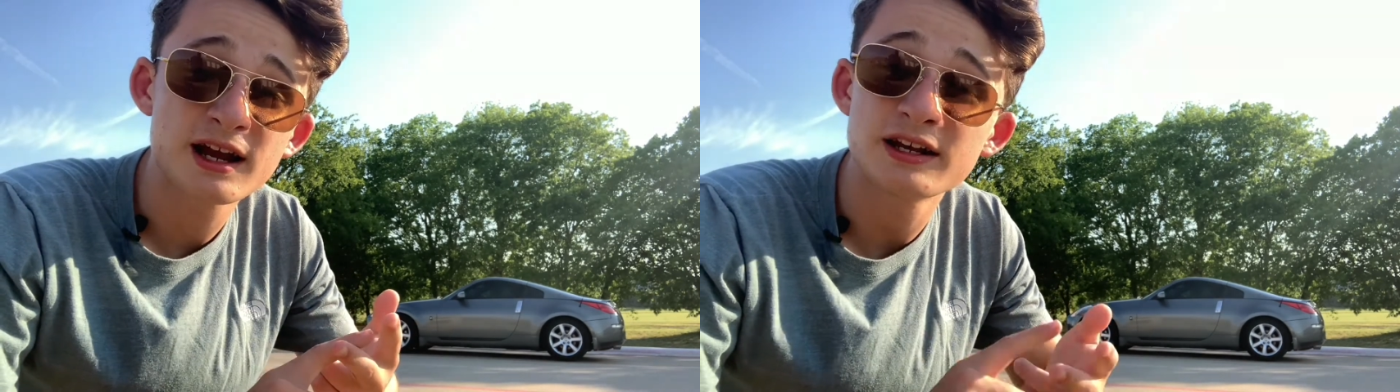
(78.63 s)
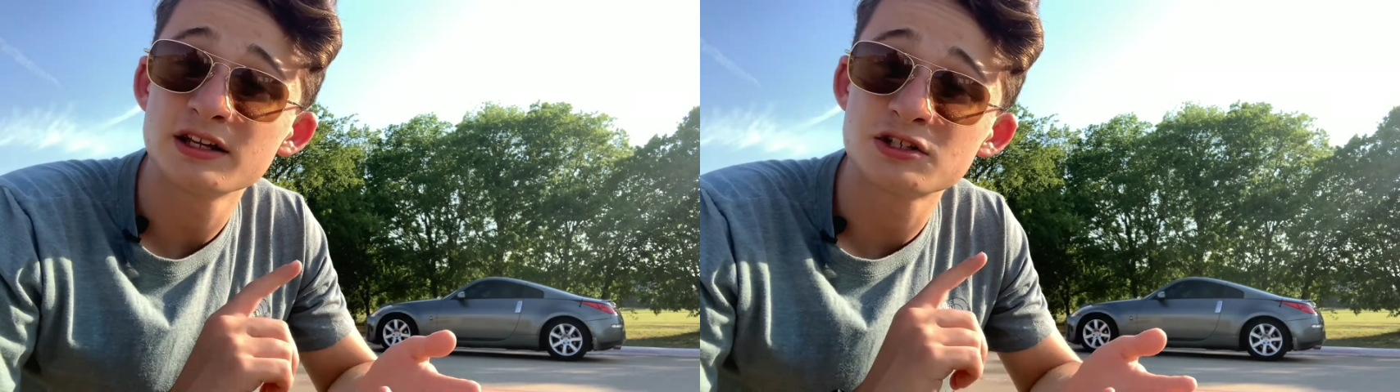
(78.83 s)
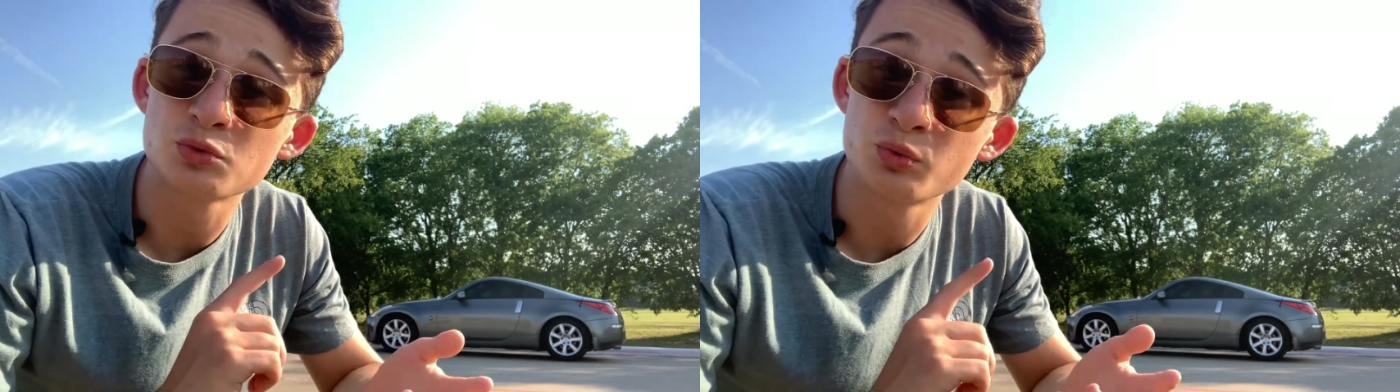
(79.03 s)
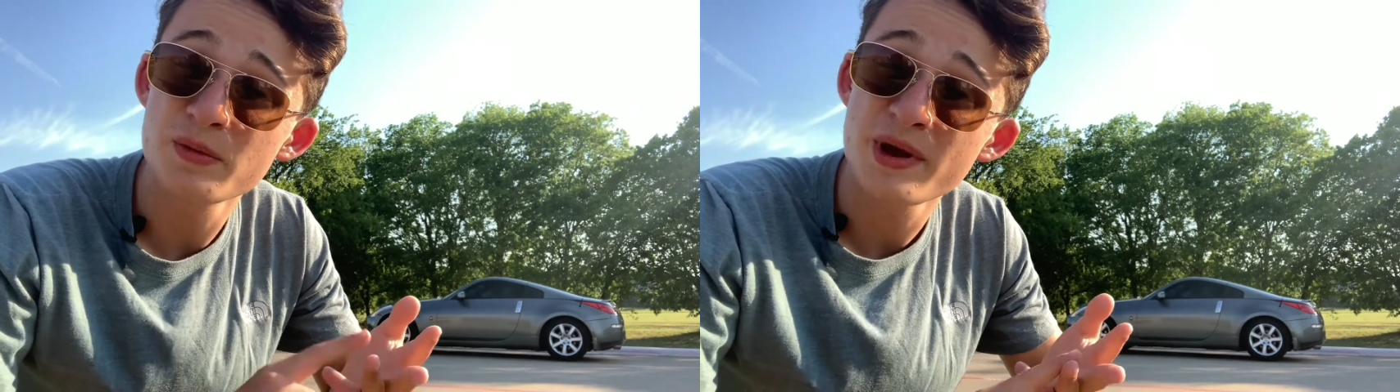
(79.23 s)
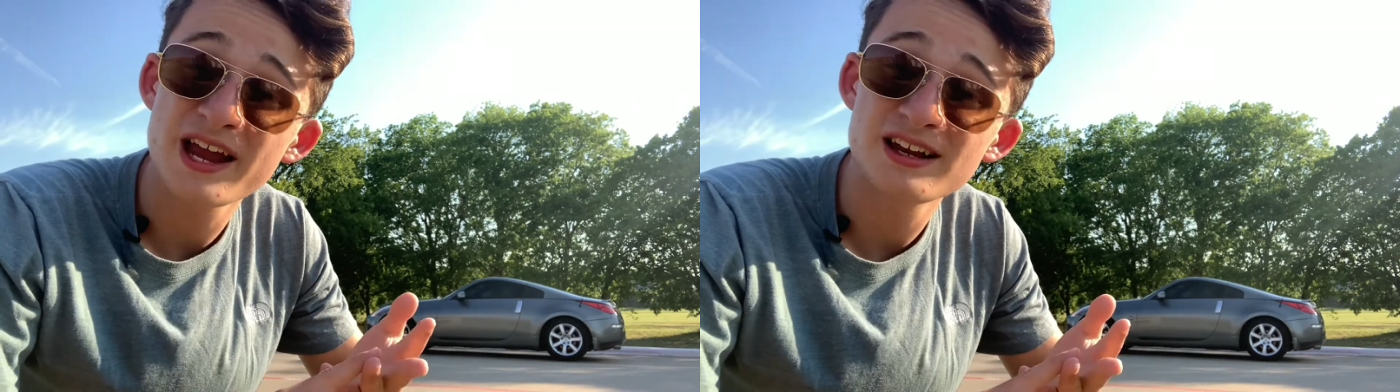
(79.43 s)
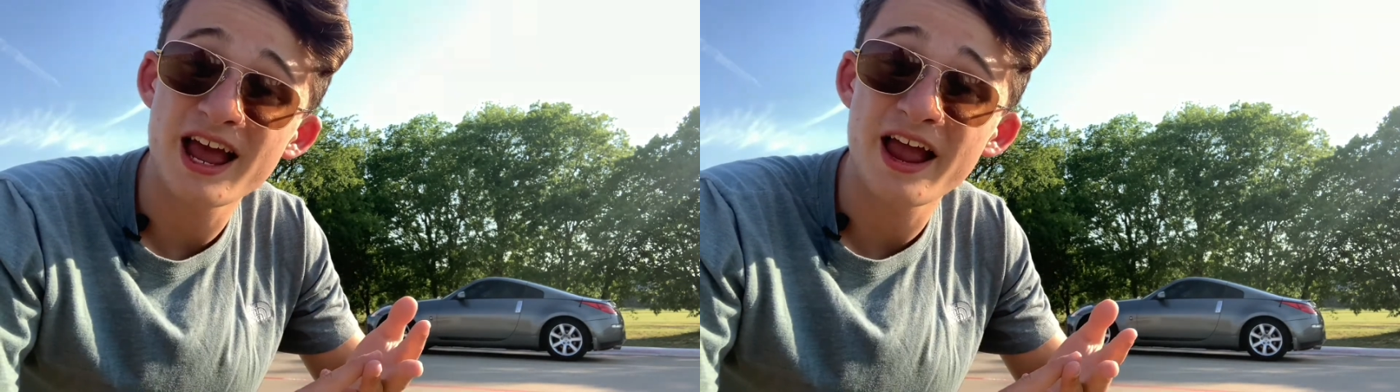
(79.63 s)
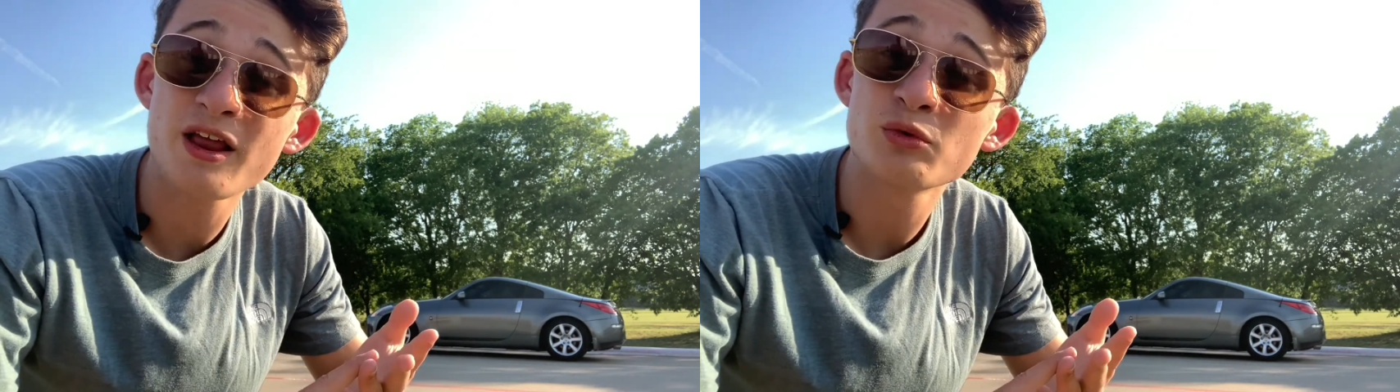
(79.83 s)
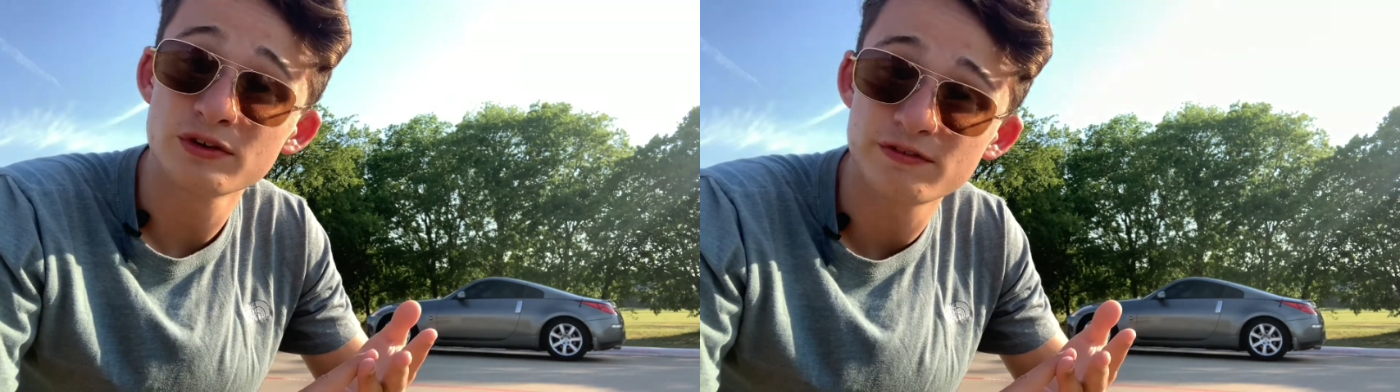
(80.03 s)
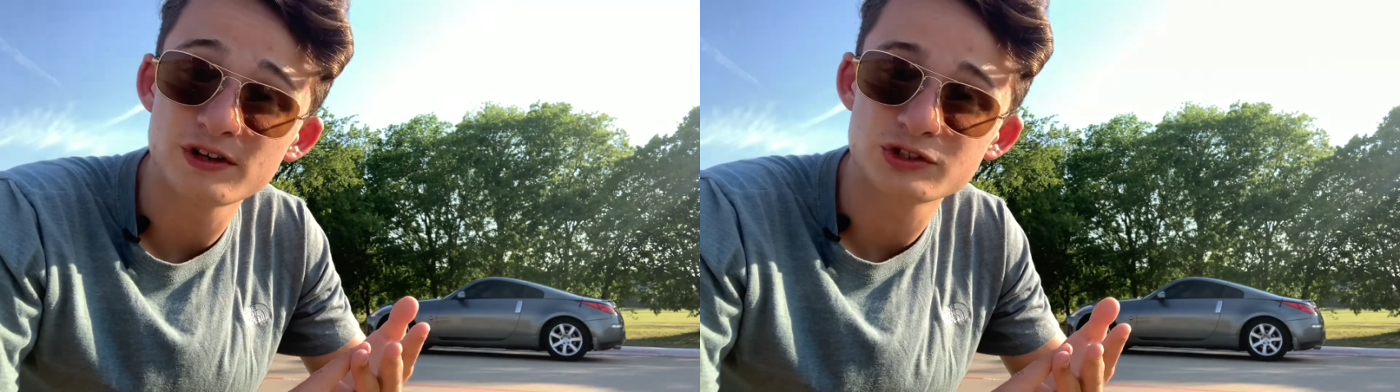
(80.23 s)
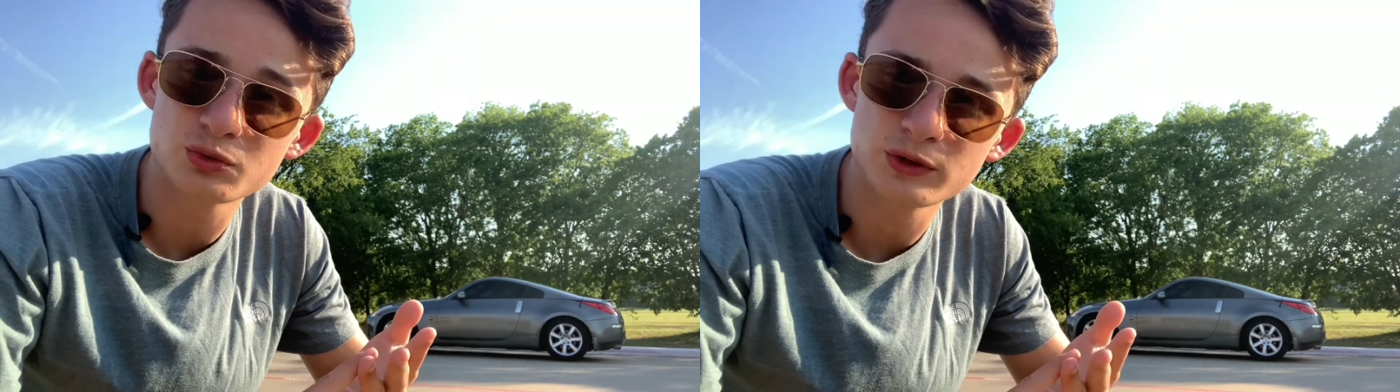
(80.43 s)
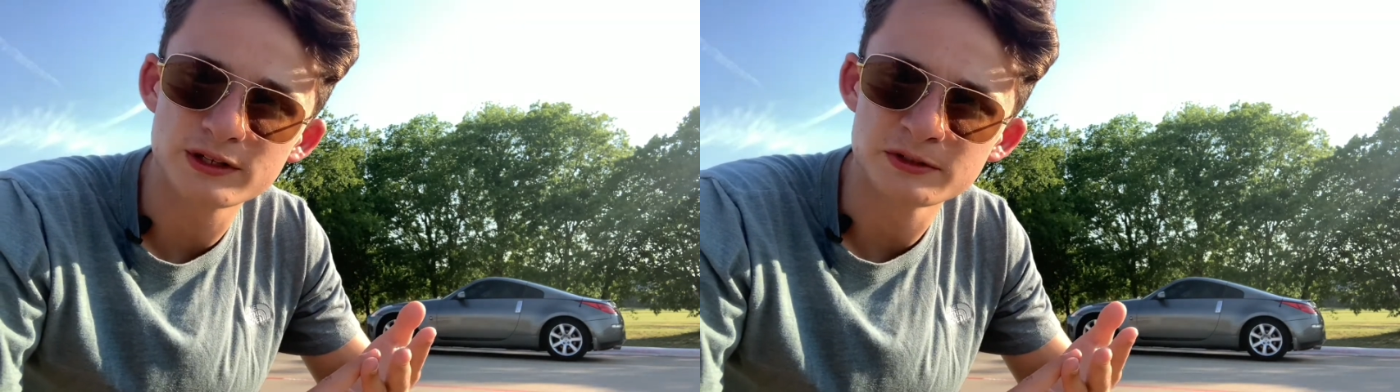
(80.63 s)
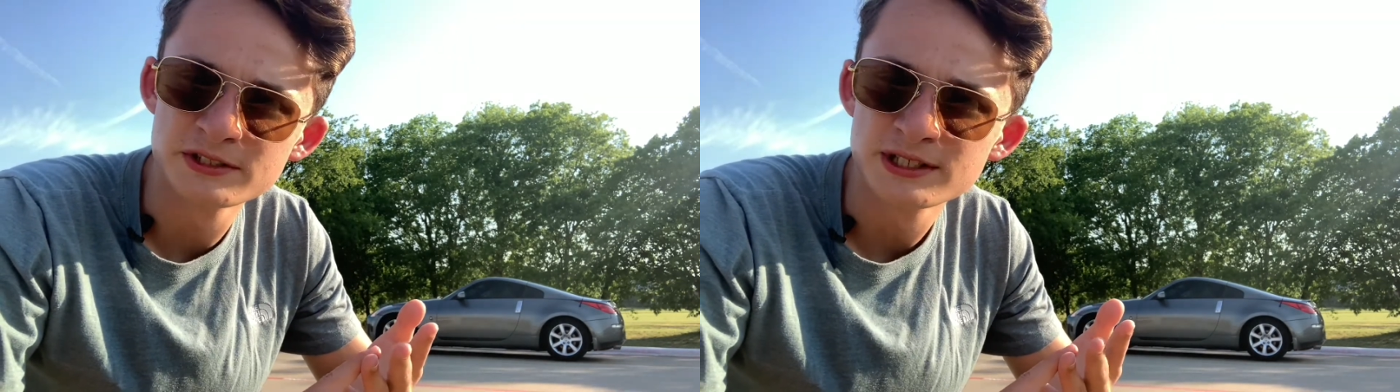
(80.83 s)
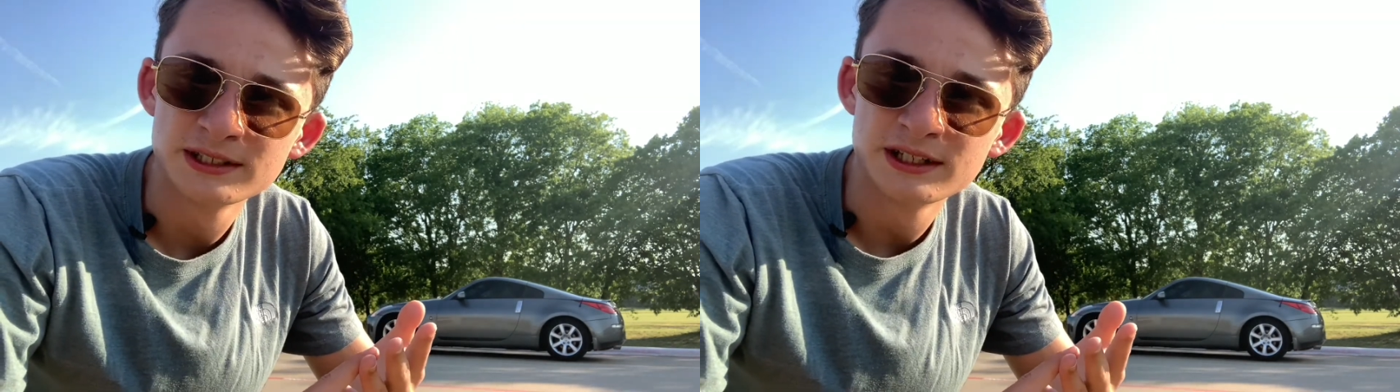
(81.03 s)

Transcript: I needed to repaint and refinish the wheels,